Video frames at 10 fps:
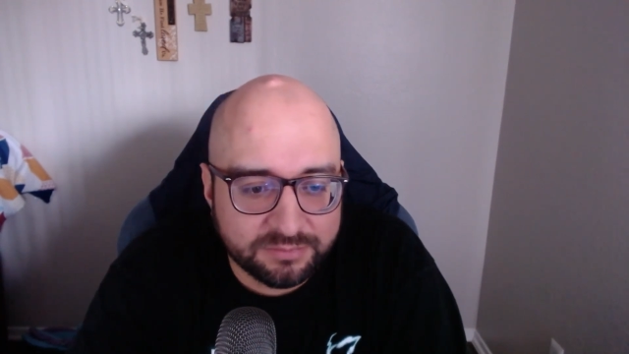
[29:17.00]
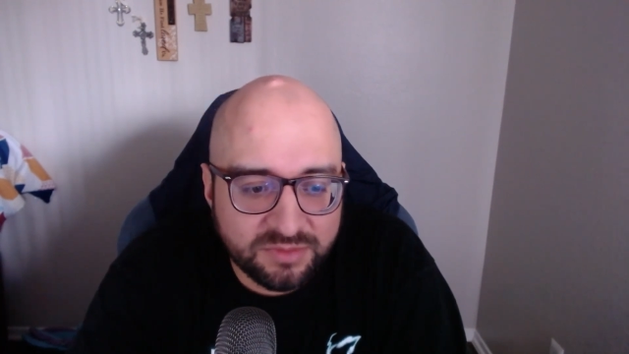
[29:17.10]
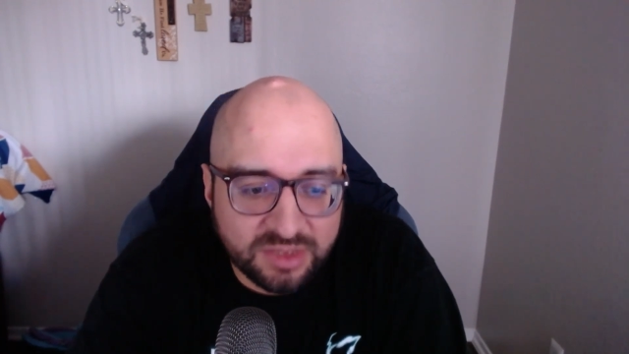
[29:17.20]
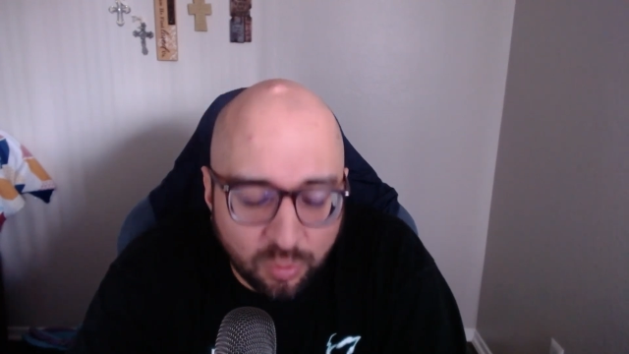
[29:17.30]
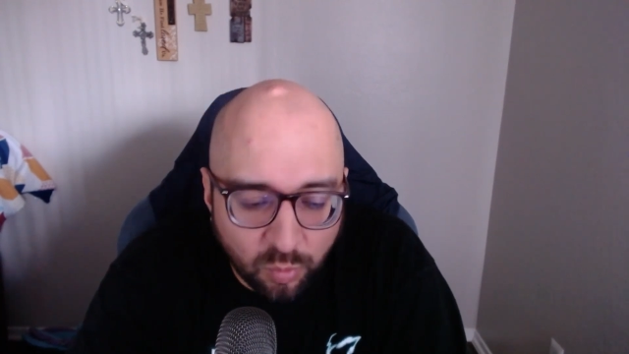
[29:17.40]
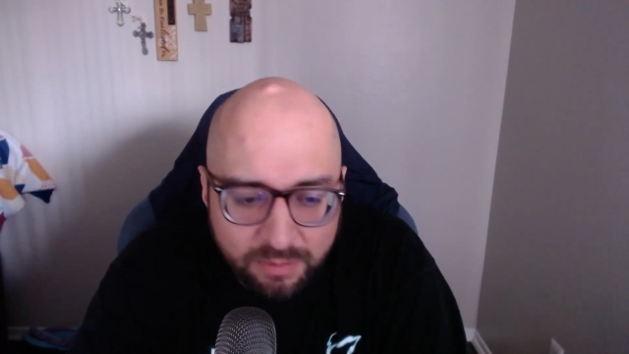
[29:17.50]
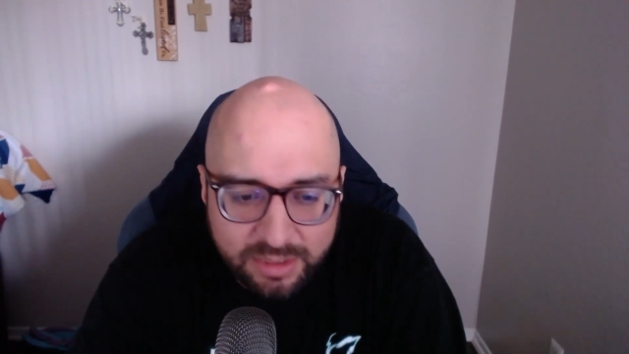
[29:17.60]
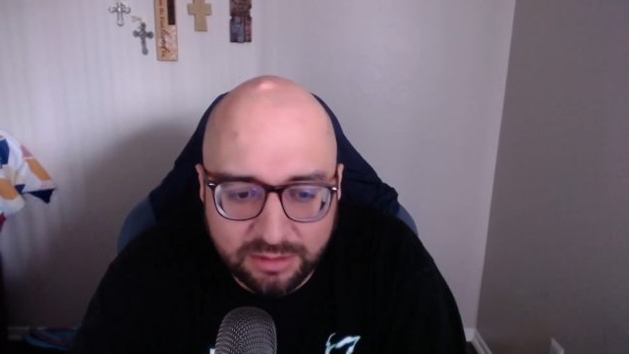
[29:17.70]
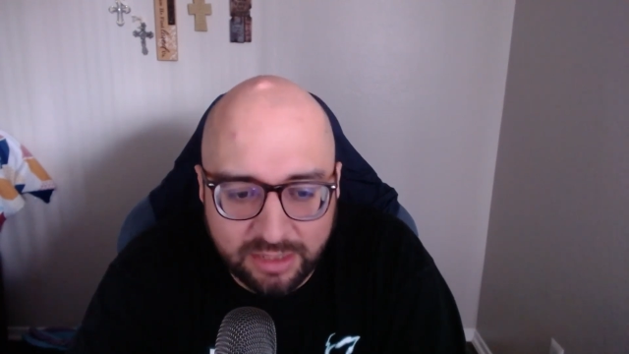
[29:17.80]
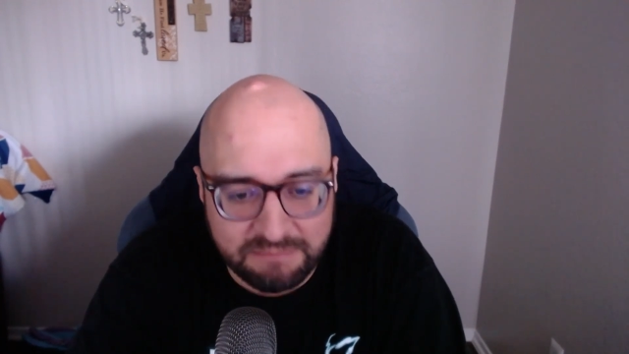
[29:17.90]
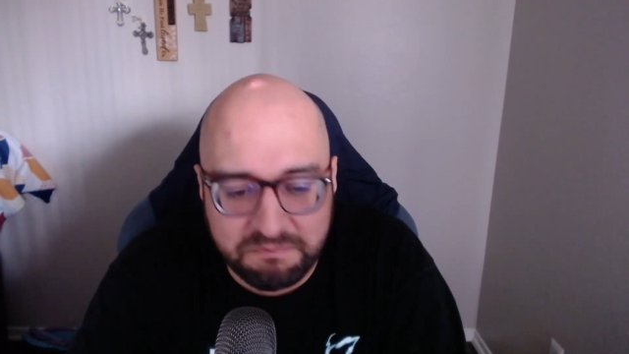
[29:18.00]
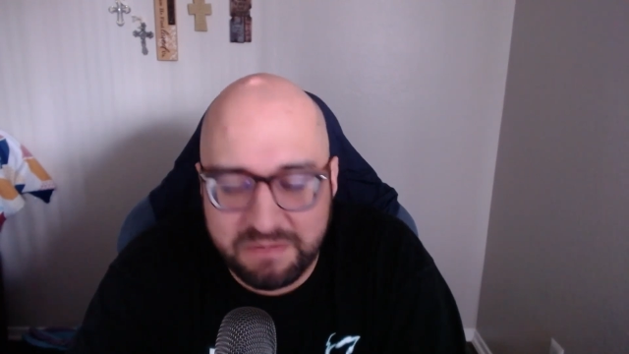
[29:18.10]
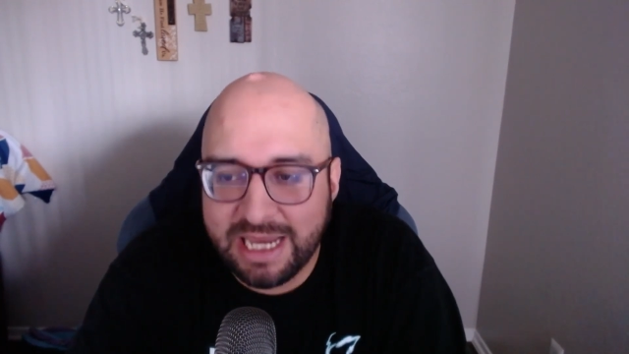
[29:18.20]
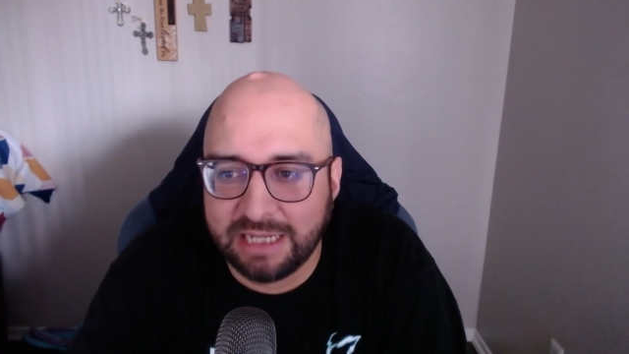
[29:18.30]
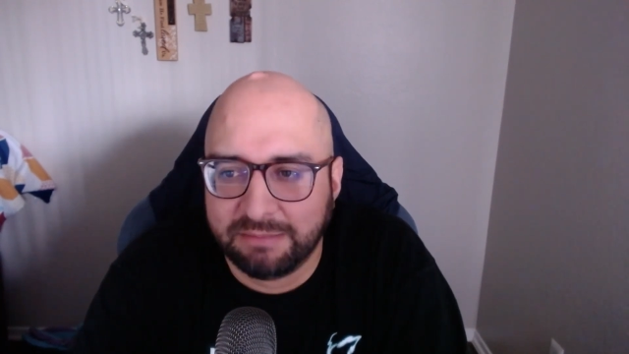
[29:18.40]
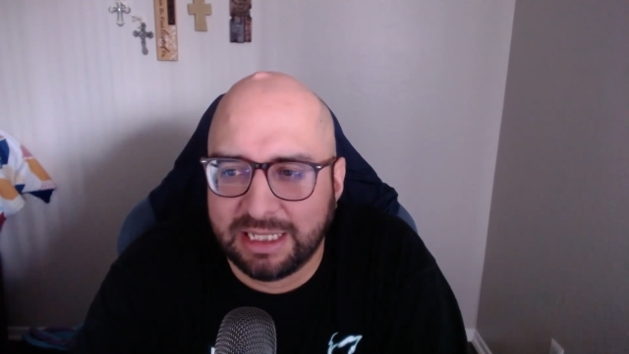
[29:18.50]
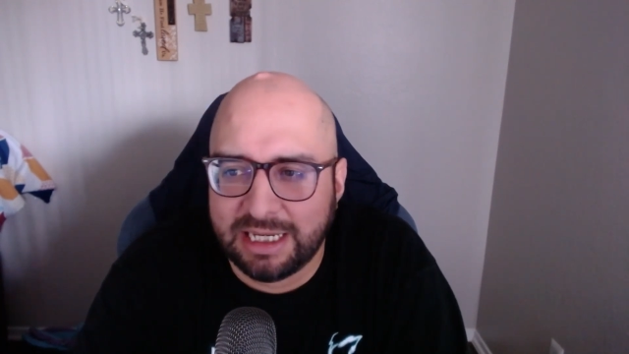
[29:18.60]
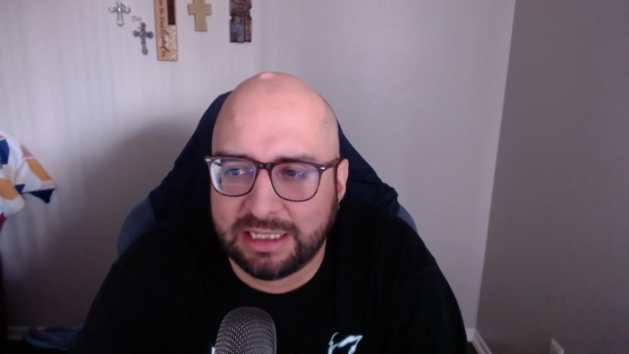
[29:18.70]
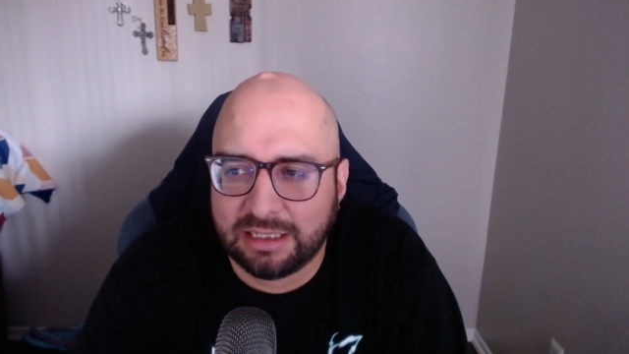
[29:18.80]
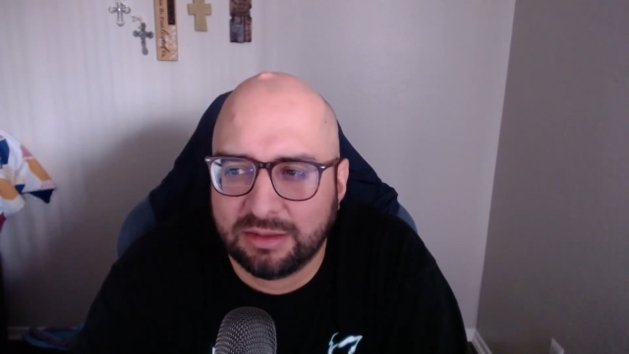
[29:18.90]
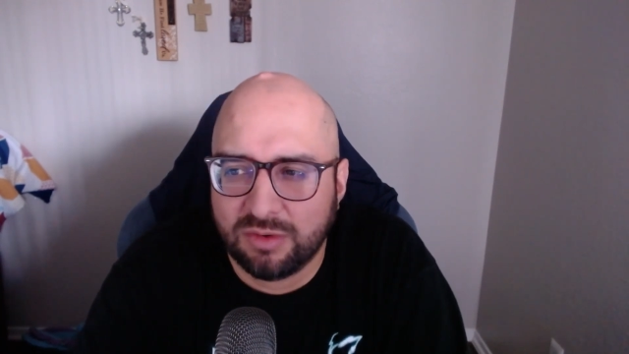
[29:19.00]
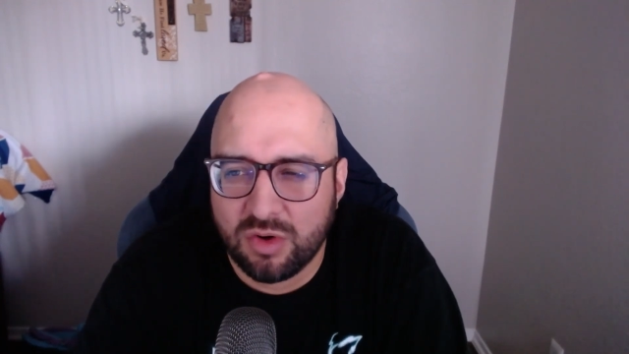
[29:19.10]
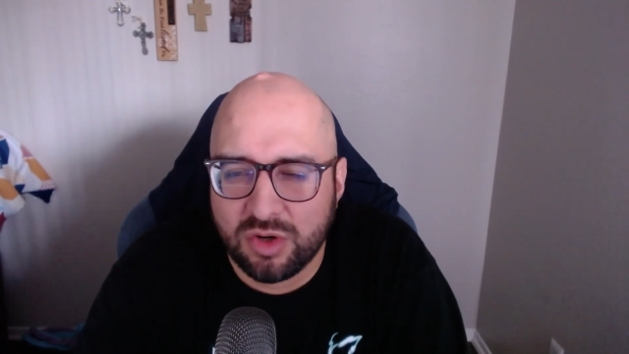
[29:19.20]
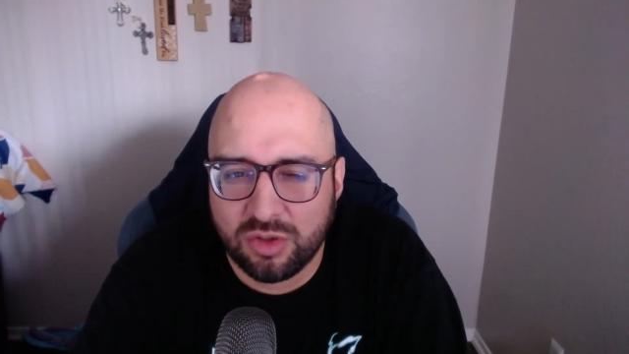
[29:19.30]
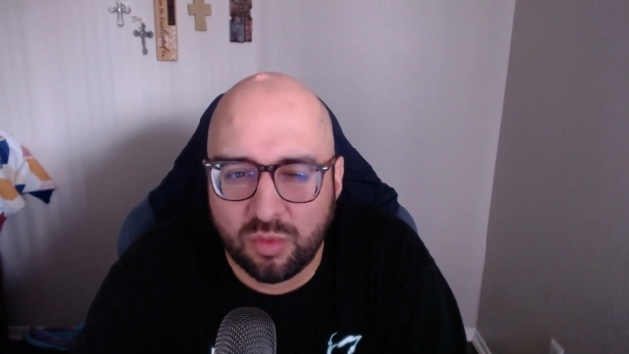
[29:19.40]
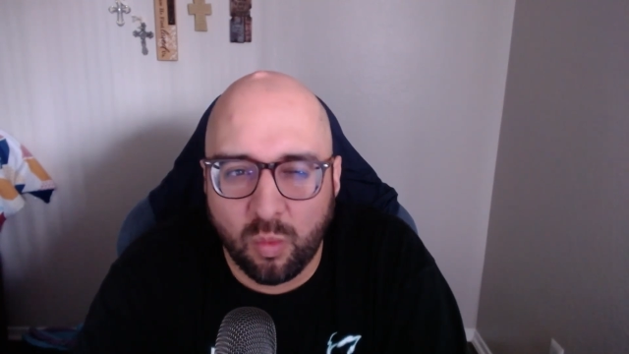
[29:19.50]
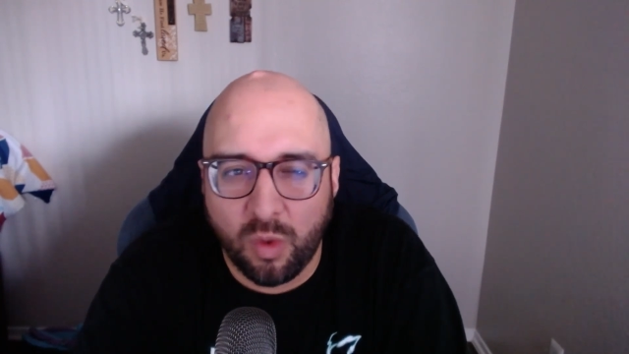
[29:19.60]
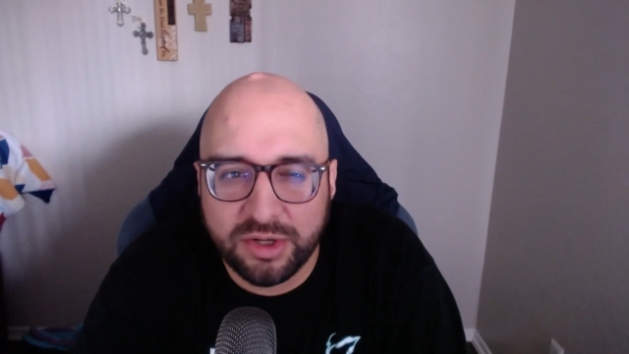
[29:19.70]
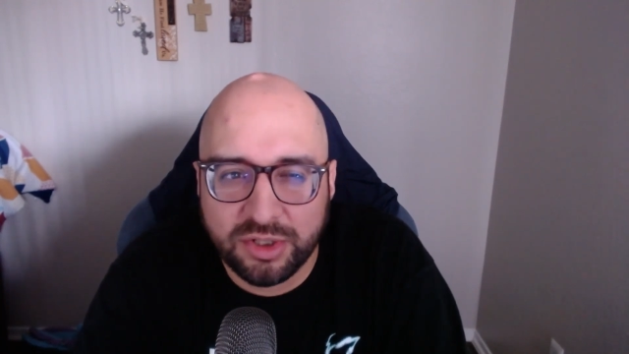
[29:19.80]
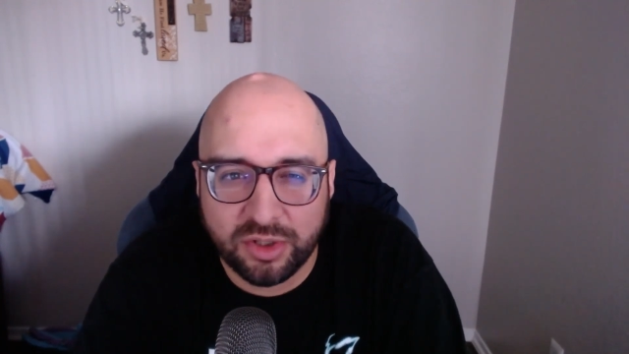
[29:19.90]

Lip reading: women and men and like wonder,